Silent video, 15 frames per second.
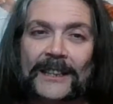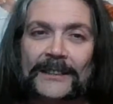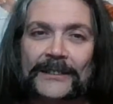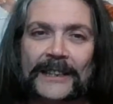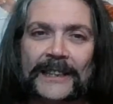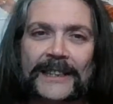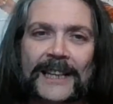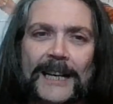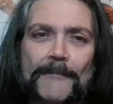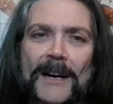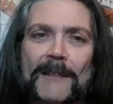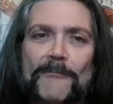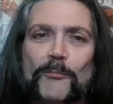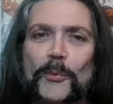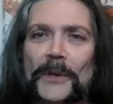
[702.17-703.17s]
They come
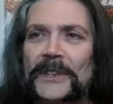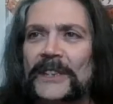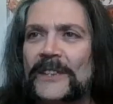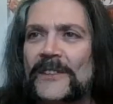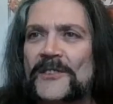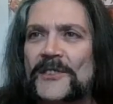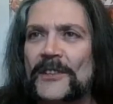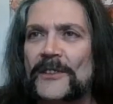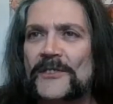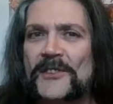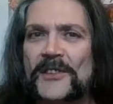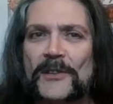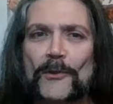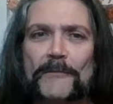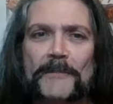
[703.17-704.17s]
up with this
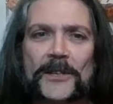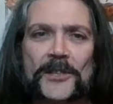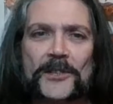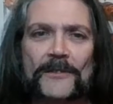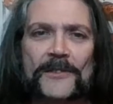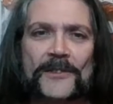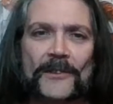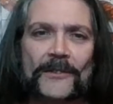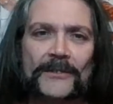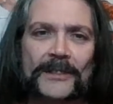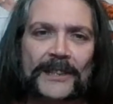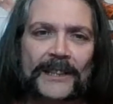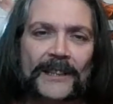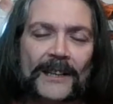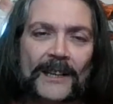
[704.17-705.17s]
zero emission
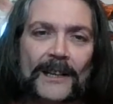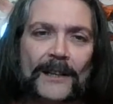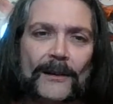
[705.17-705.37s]
zone